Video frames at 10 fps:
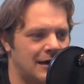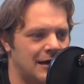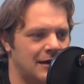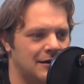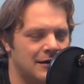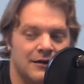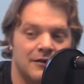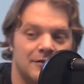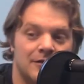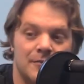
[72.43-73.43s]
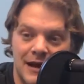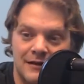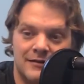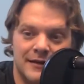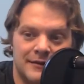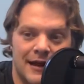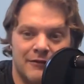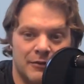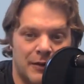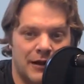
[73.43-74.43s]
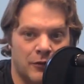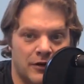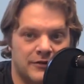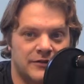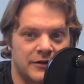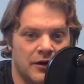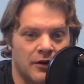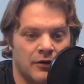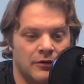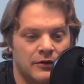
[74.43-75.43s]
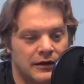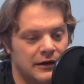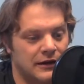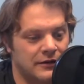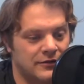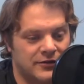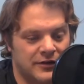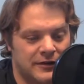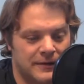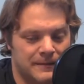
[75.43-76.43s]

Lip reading: And the main thing that everybody wants to know is,